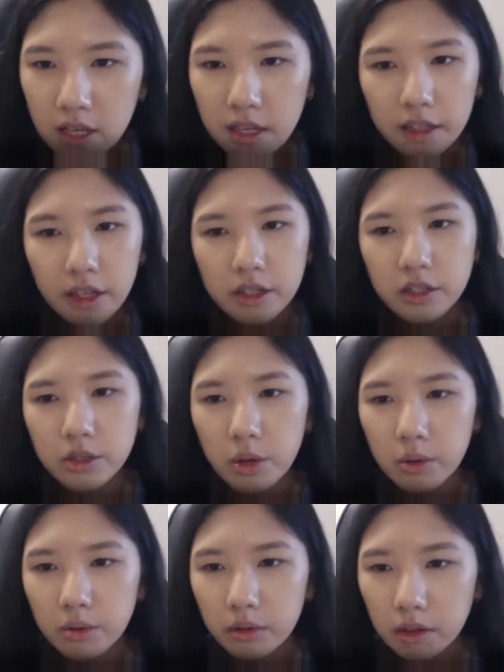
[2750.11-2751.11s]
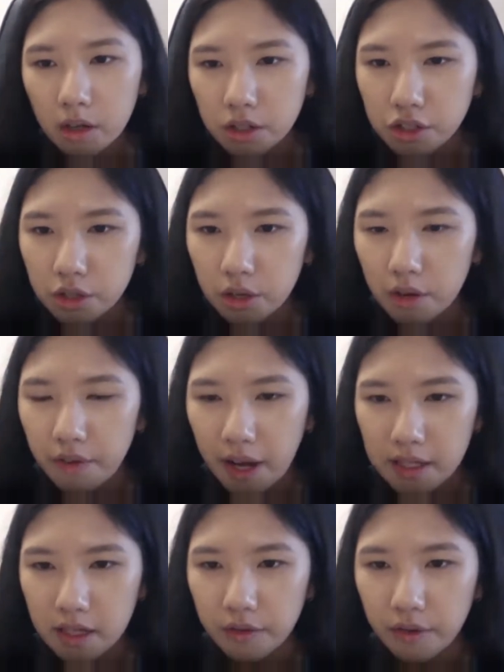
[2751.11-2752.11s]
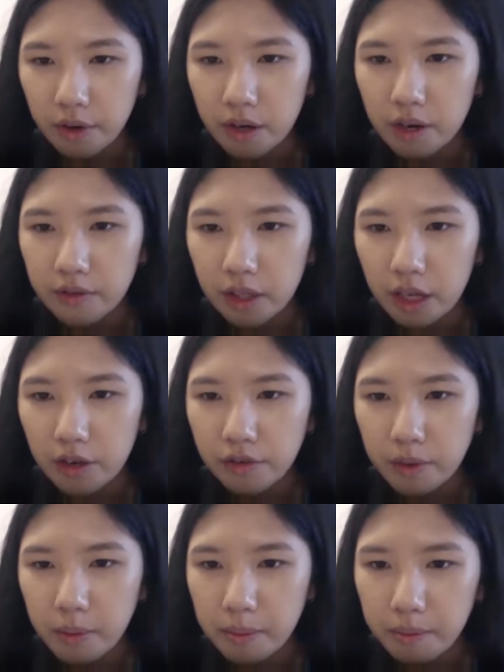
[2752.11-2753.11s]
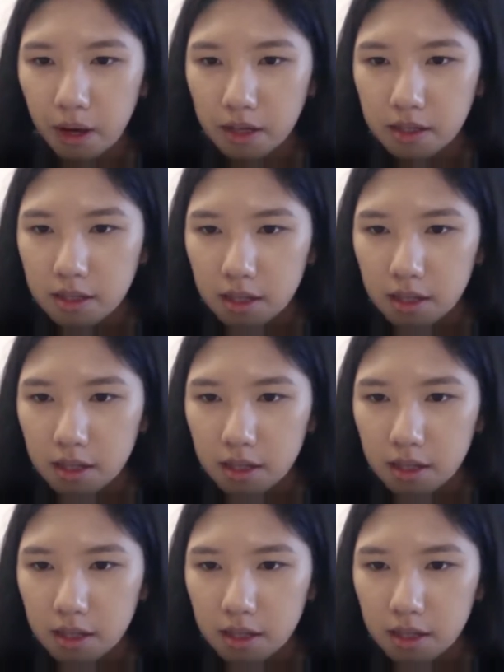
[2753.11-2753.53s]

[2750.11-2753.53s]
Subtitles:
and there's no culture of asking for a cover letter from our boss.